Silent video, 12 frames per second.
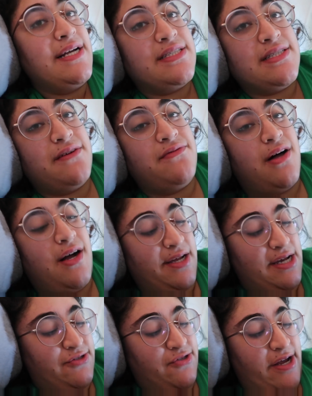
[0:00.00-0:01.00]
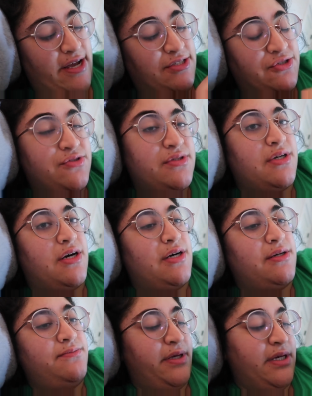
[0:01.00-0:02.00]
I did not vlog yesterday, as you
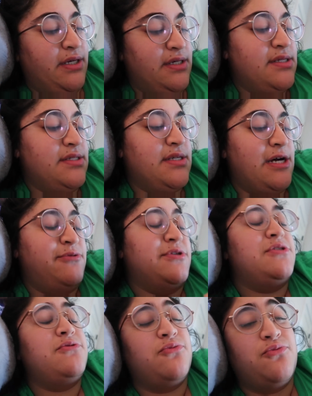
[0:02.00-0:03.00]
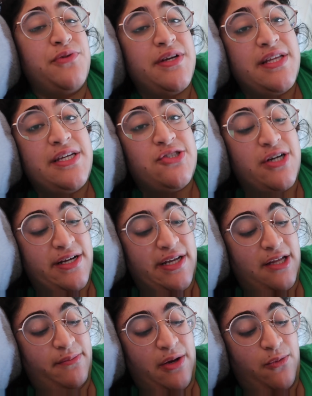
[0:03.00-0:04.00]
saw, because I was really
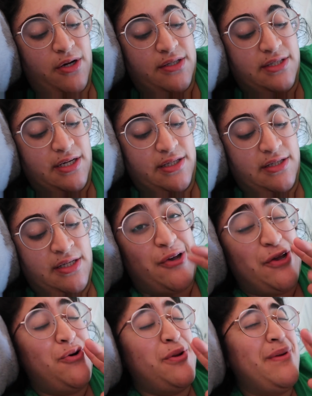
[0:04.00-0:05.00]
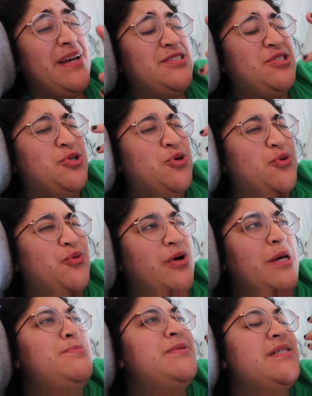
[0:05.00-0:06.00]
trying to get all my work done. So I go on my trip